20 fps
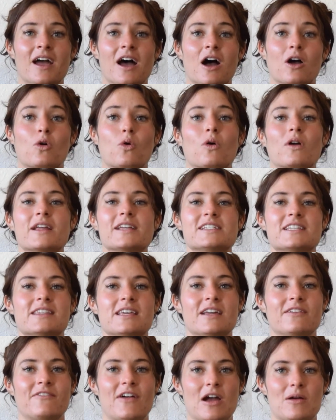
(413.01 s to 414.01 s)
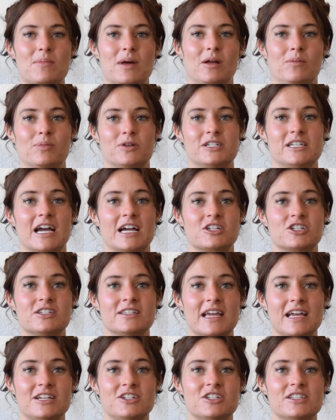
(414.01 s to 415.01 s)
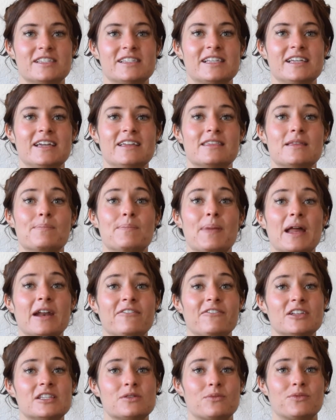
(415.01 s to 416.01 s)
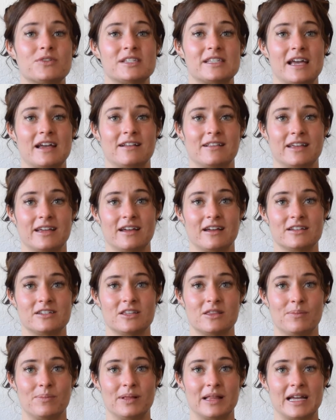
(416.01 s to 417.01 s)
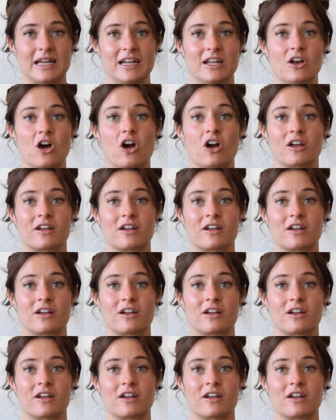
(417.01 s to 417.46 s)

According to the Environmental Protection Agency, the benefits of recycling to the planet are